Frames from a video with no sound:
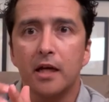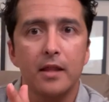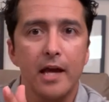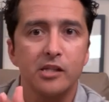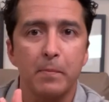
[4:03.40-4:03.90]

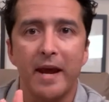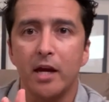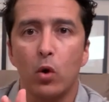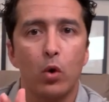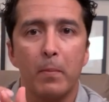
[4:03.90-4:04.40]

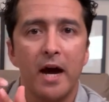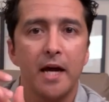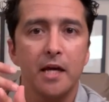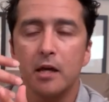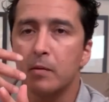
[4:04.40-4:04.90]
classmate or
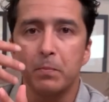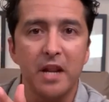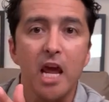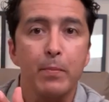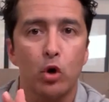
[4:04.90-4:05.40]
my
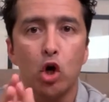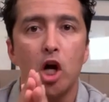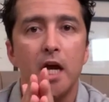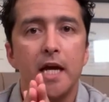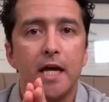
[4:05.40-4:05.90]

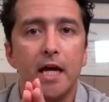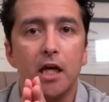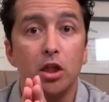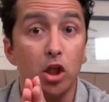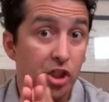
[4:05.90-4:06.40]
neighbor
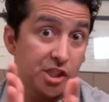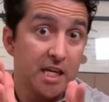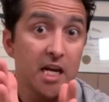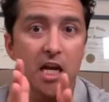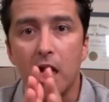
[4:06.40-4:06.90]
uh, looks
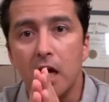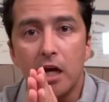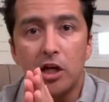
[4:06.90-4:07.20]
skinny,